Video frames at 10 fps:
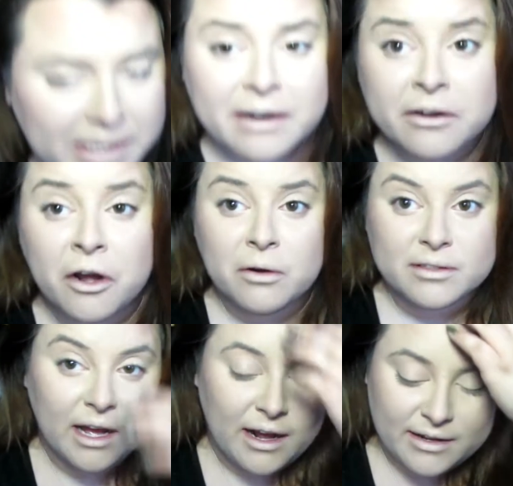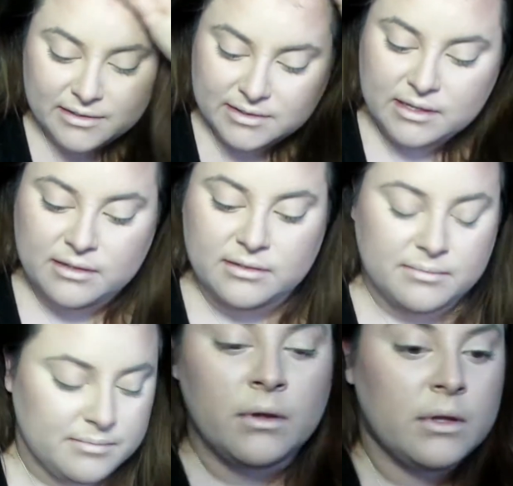getting old, guys.
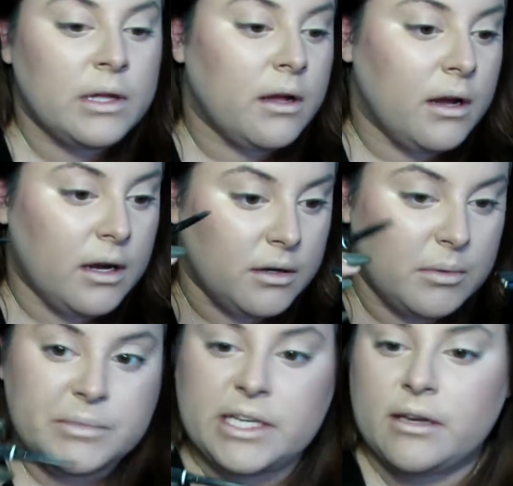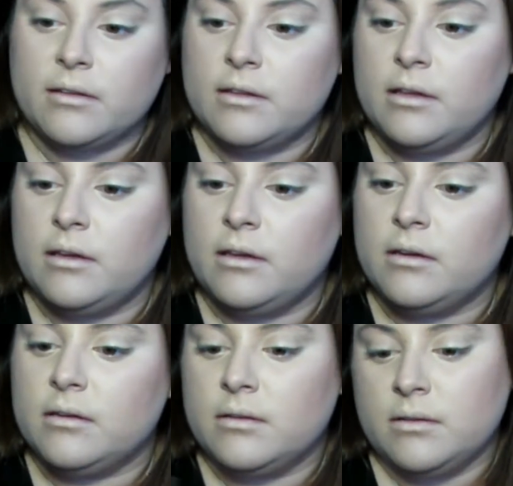I'm taking
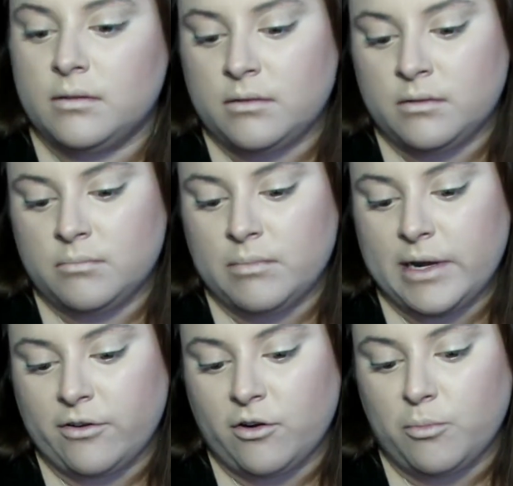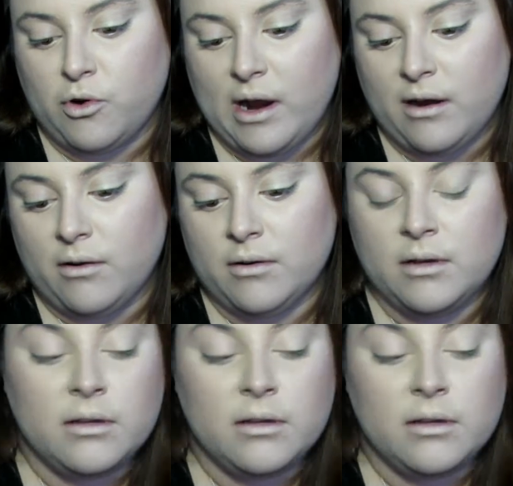the micro brow